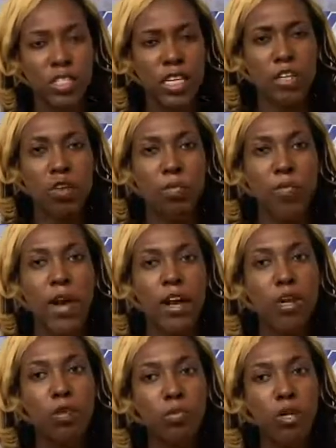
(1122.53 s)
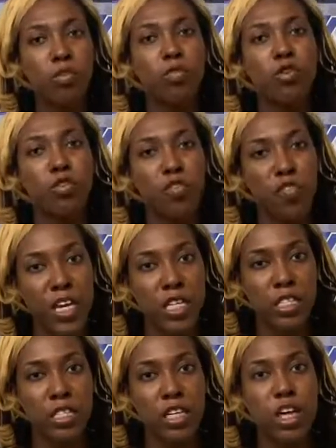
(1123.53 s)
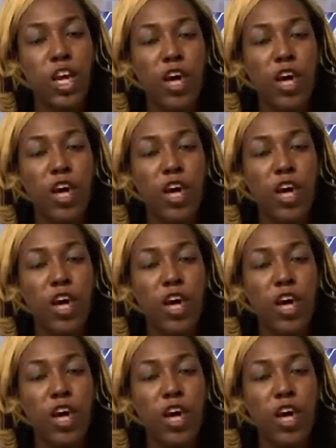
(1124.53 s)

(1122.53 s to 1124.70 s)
that no matter what we're facing,